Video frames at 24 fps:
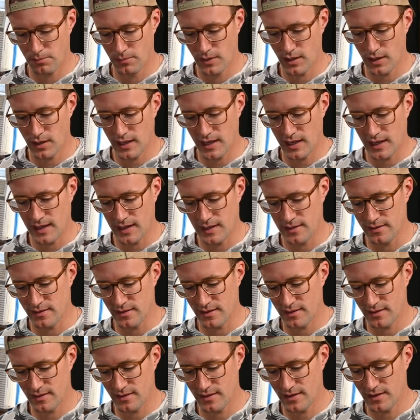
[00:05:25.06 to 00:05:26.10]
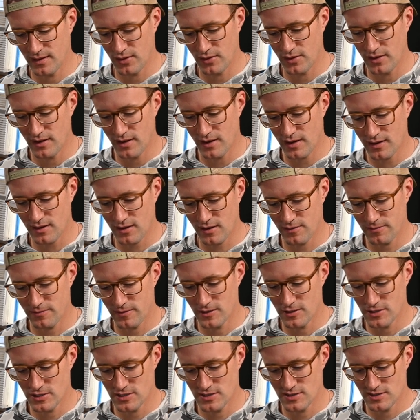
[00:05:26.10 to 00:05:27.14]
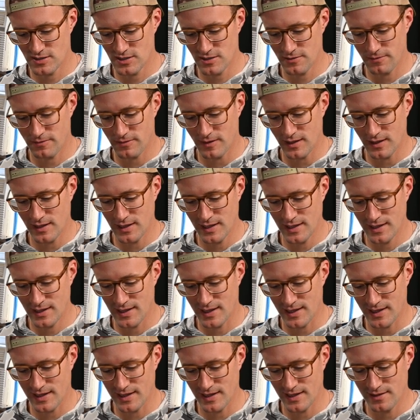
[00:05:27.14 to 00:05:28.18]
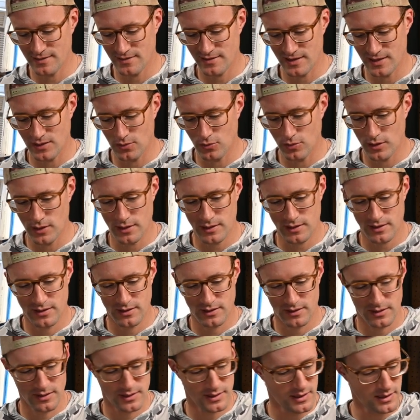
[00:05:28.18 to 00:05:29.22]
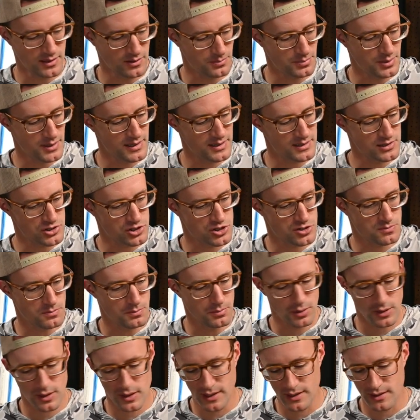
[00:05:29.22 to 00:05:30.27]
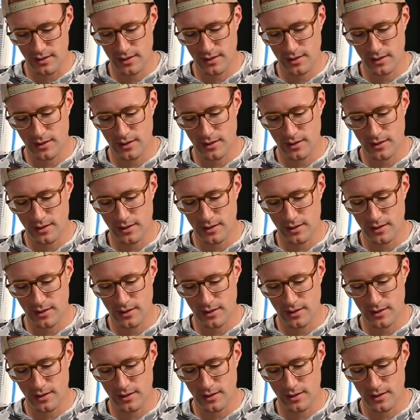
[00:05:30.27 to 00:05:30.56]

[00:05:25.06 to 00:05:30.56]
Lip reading: and you know, the knockoff versions, they're fine, I guess. They work in a pinch, but